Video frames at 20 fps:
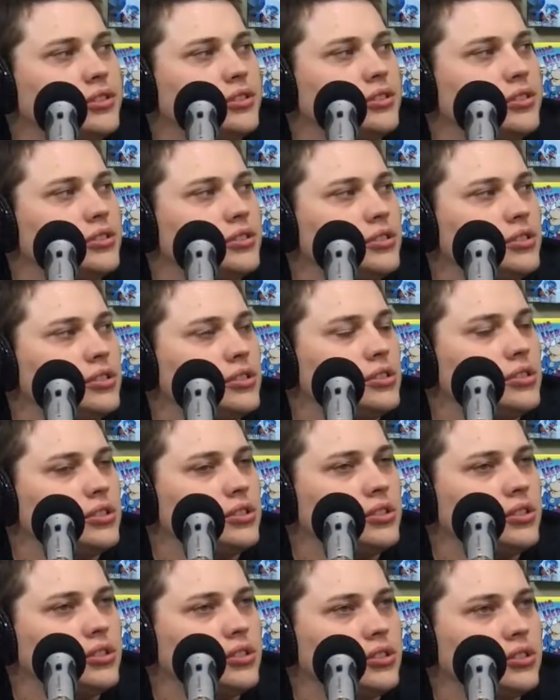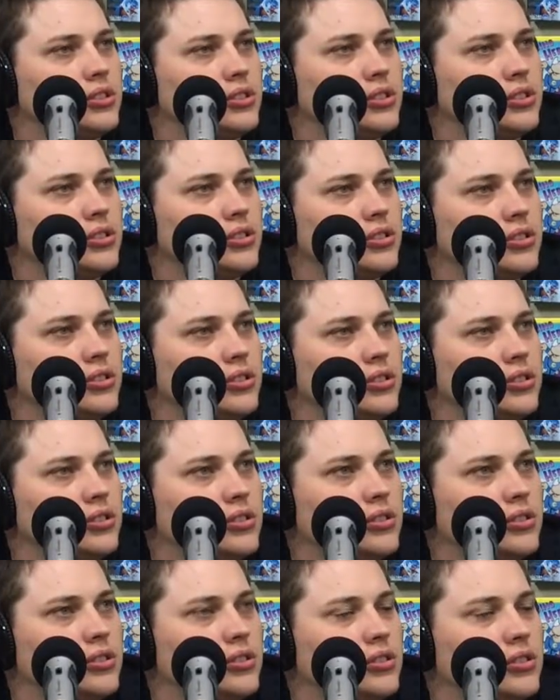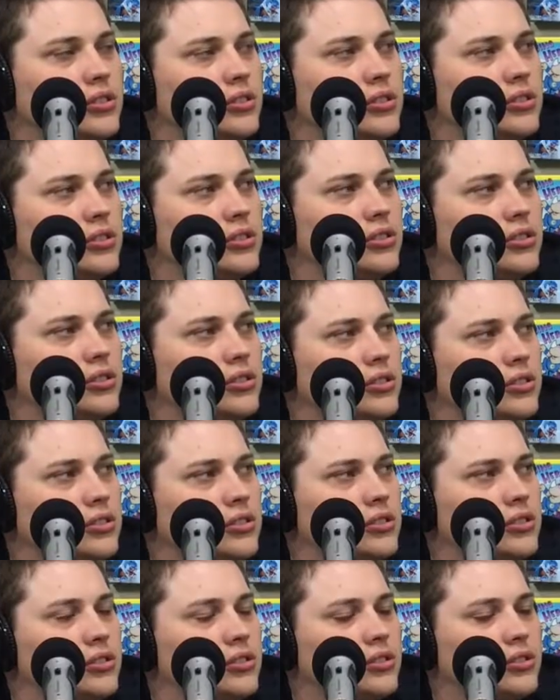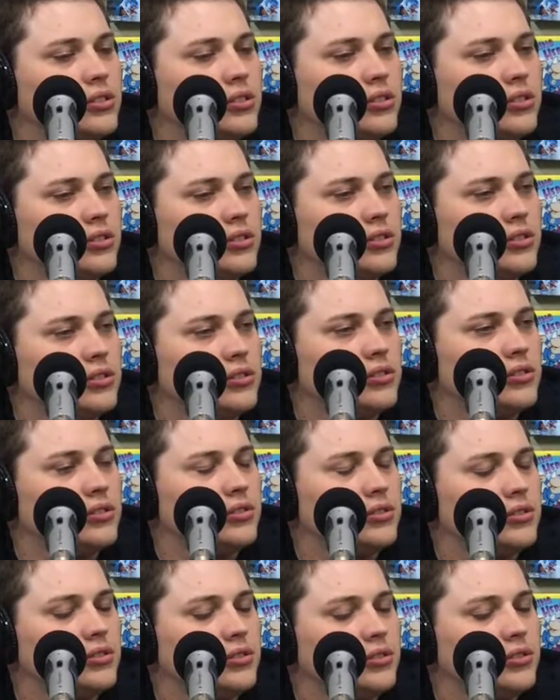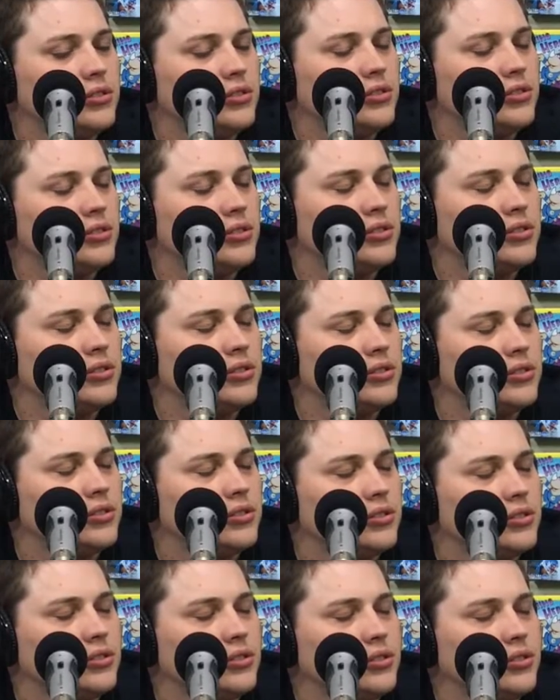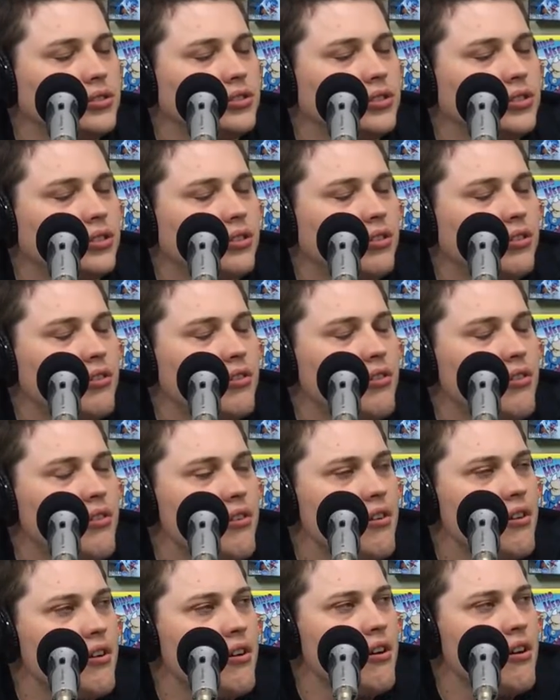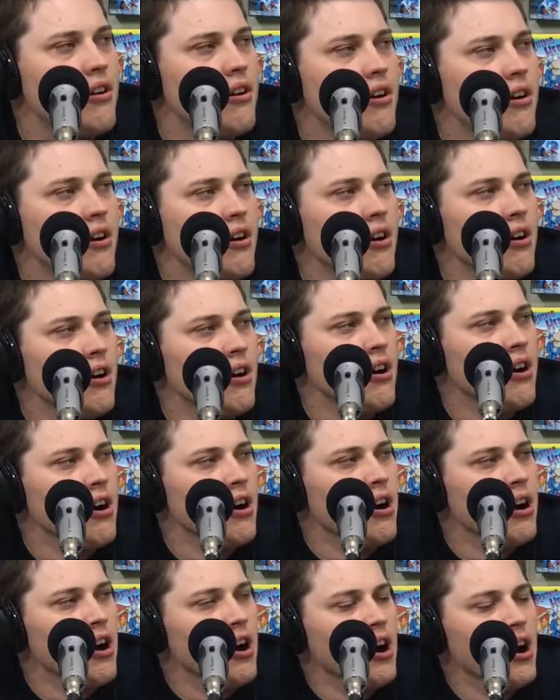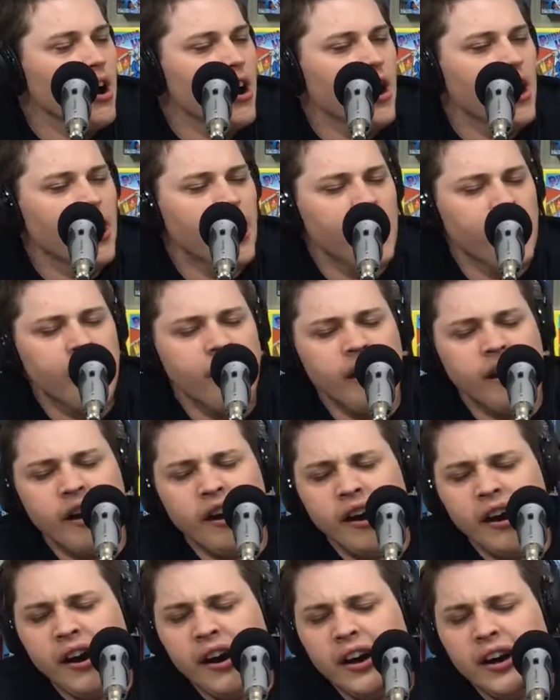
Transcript: No words are spoken by the person on screen.